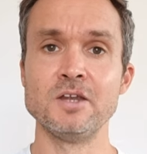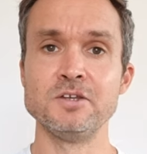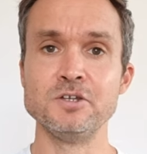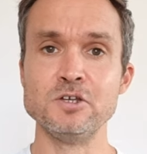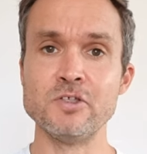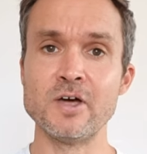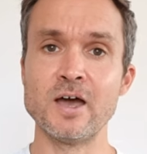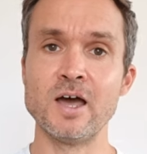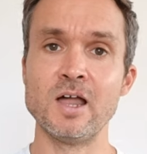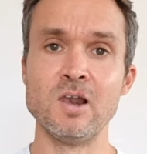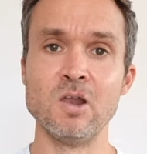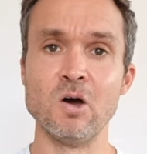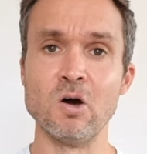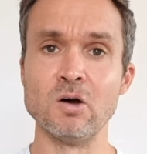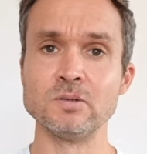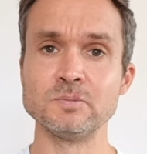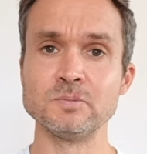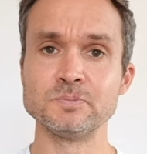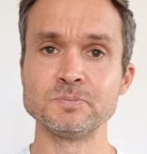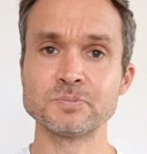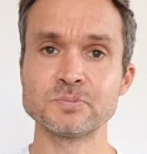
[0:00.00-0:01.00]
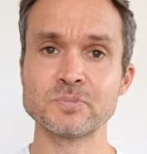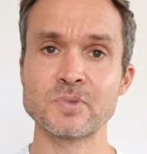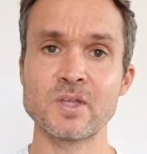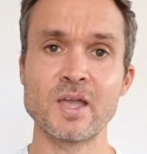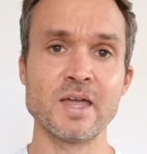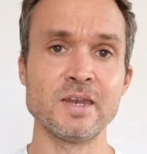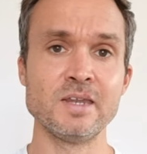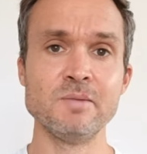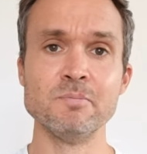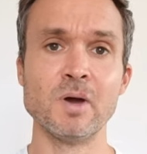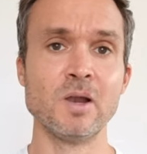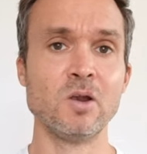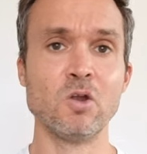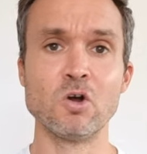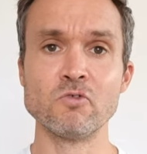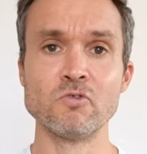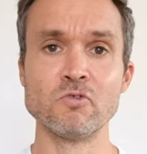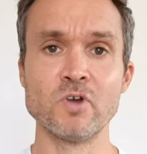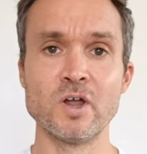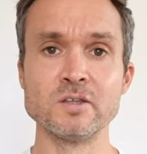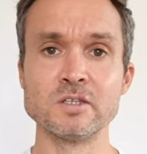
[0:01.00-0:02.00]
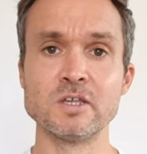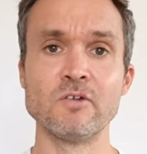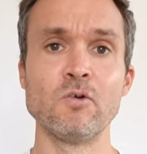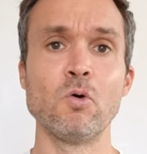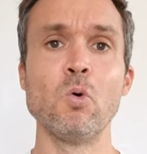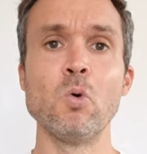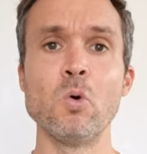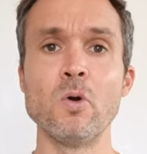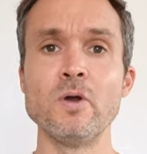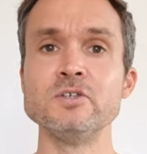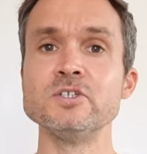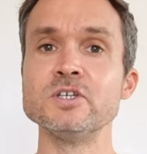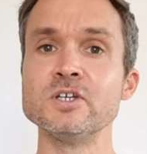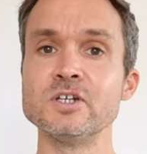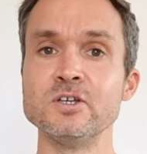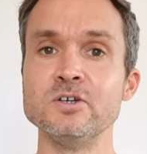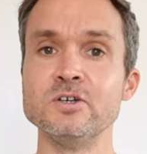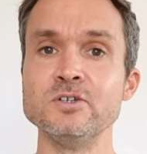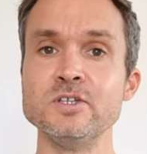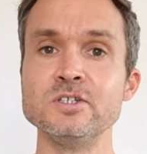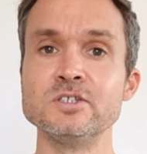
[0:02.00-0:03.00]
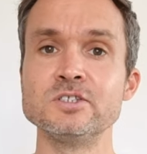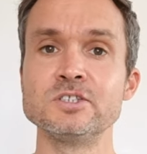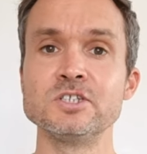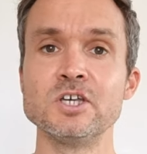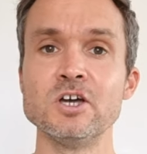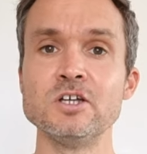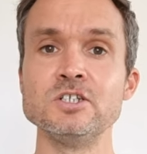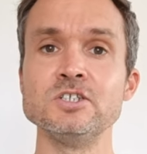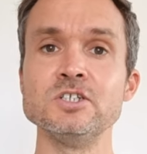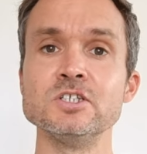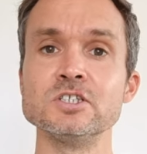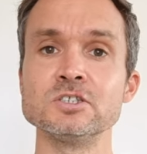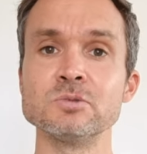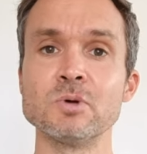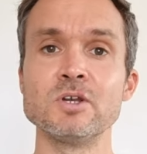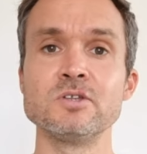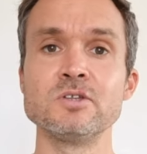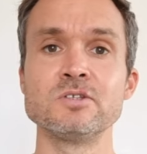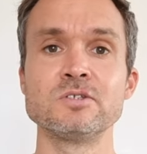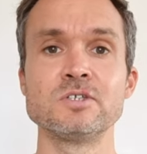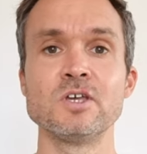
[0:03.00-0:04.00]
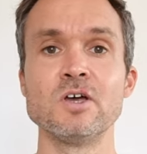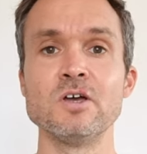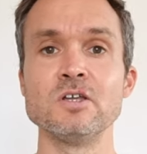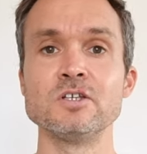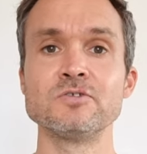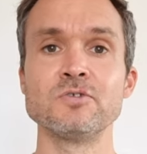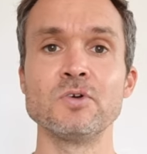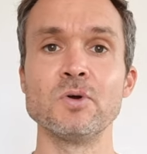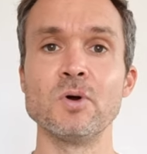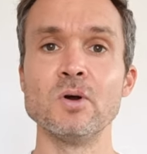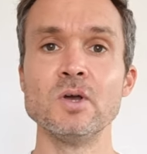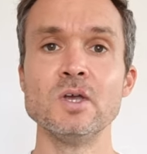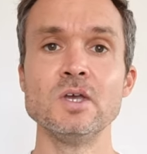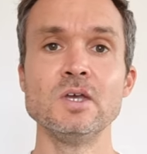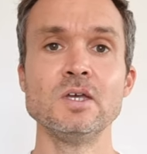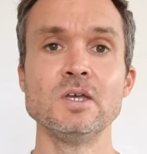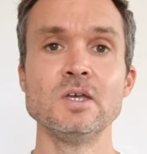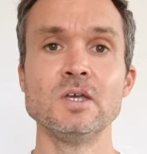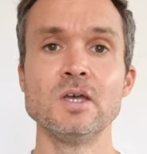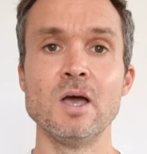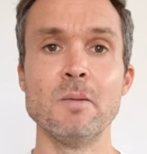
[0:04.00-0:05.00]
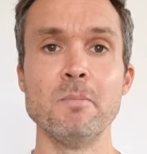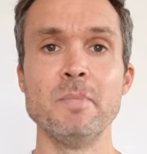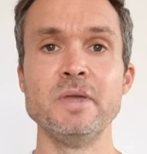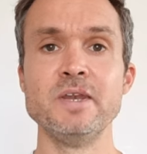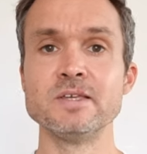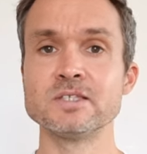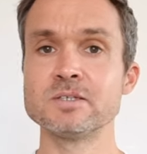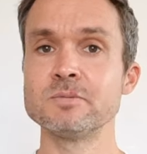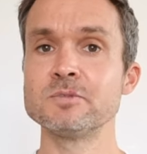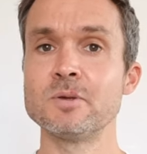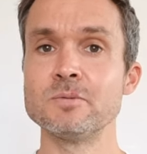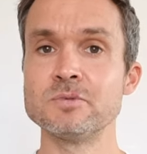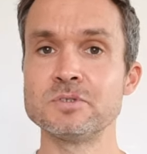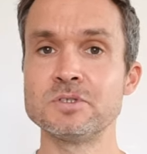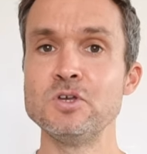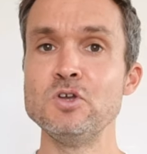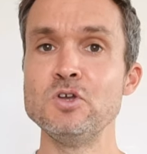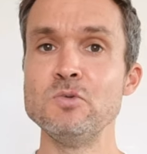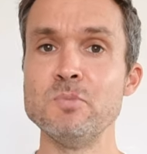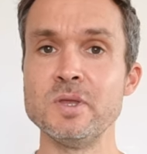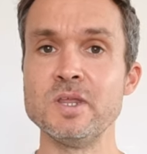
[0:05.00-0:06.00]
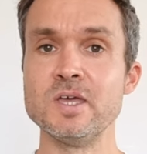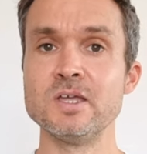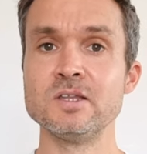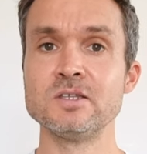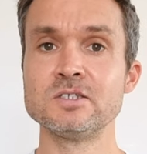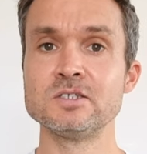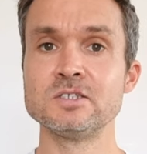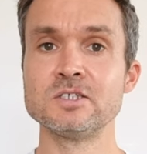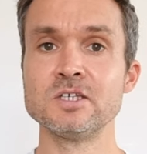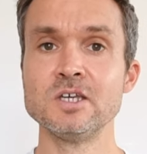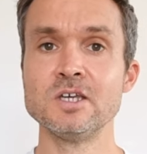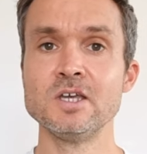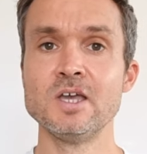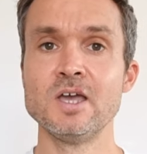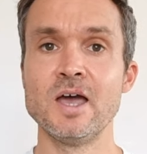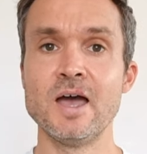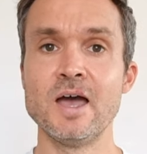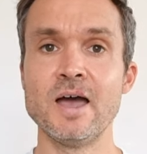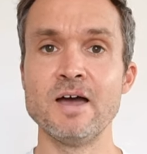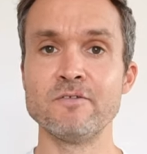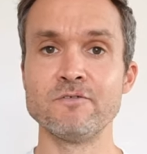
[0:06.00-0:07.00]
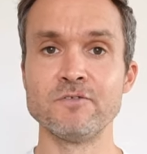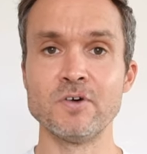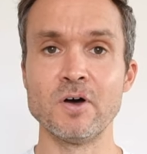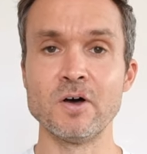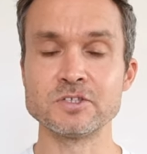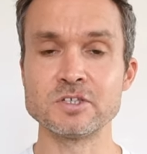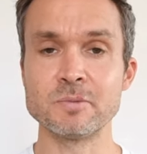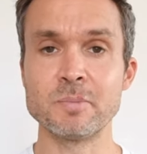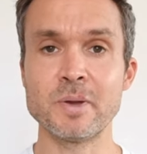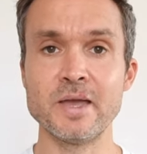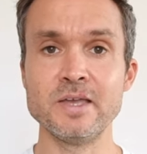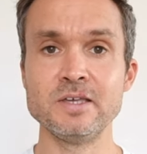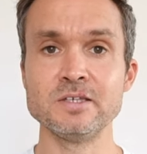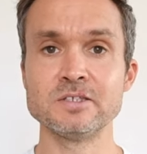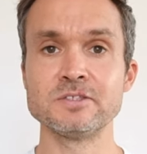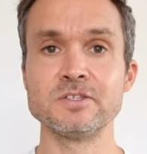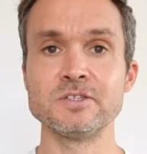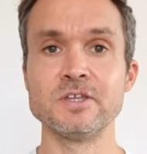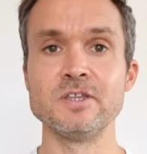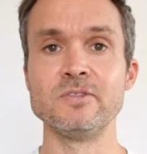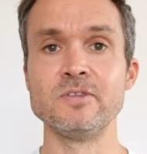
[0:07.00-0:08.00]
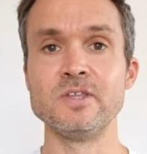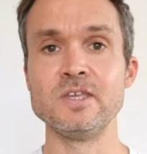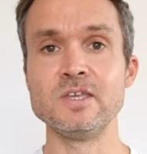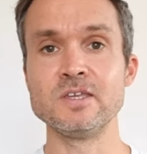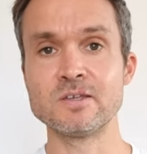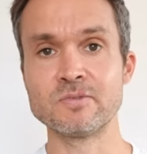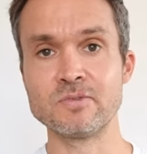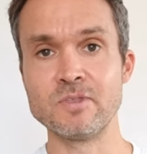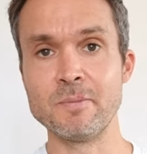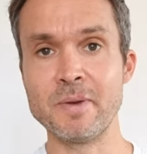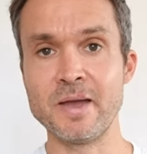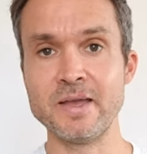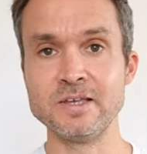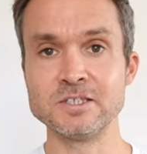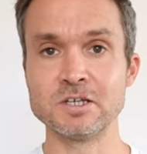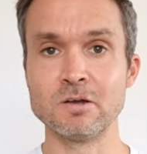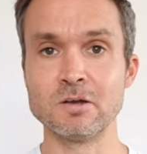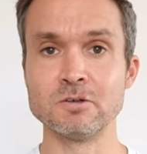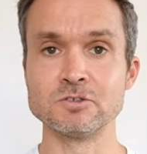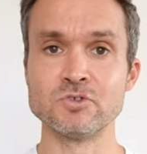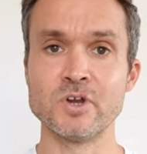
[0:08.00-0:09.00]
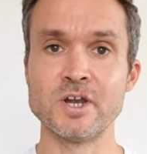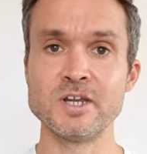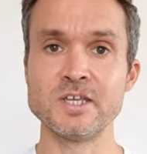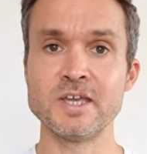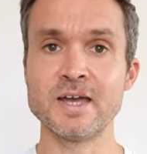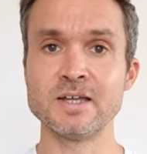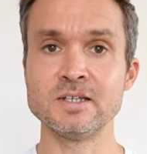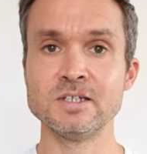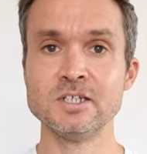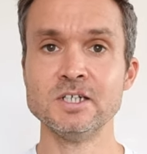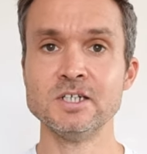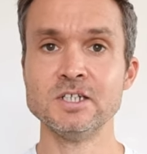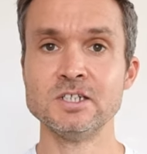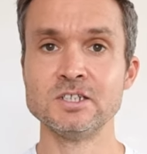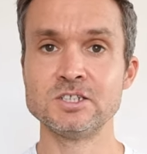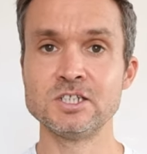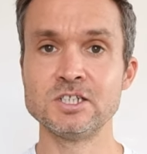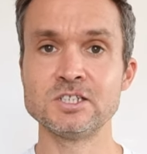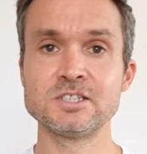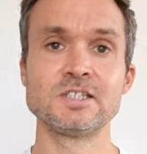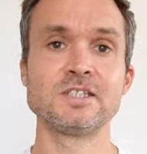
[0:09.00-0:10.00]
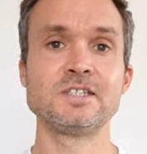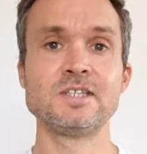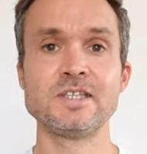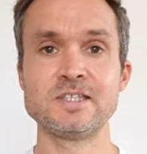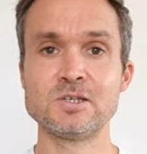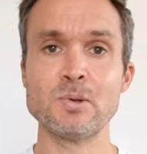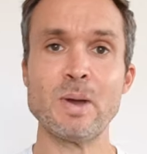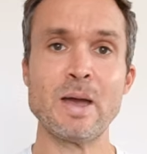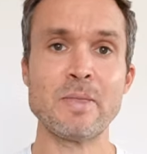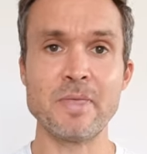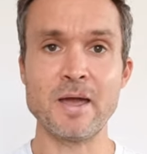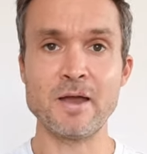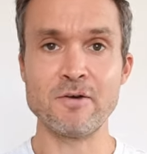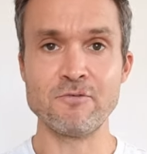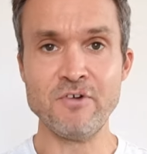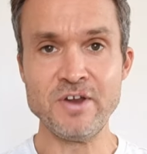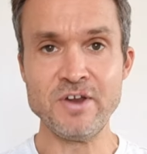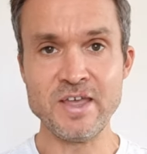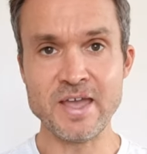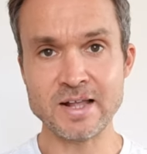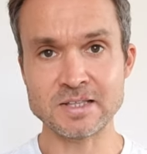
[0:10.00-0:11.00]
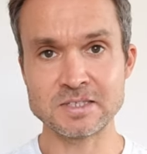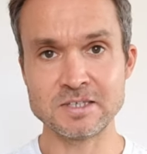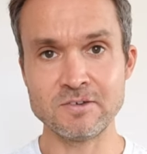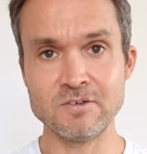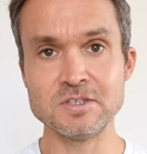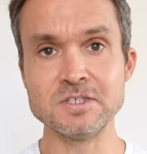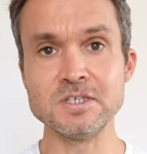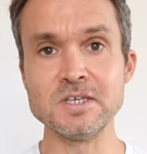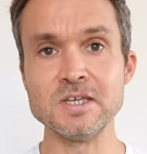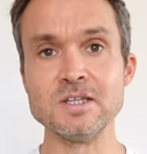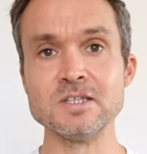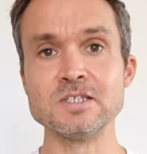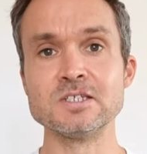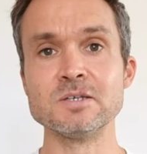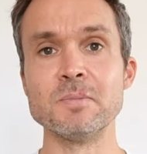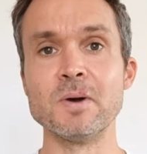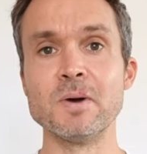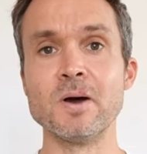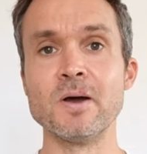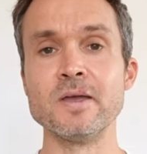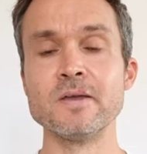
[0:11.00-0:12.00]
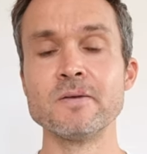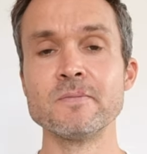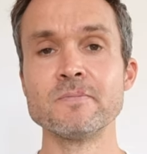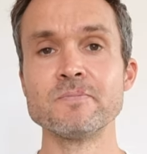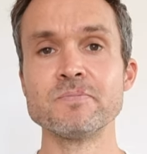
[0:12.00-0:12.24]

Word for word: I do that a lot. And in my long runs I've always included surges, so I'd surge for a minute, sometimes 2 minutes, at faster pace than the pace I was running at, just to add that reactivity into my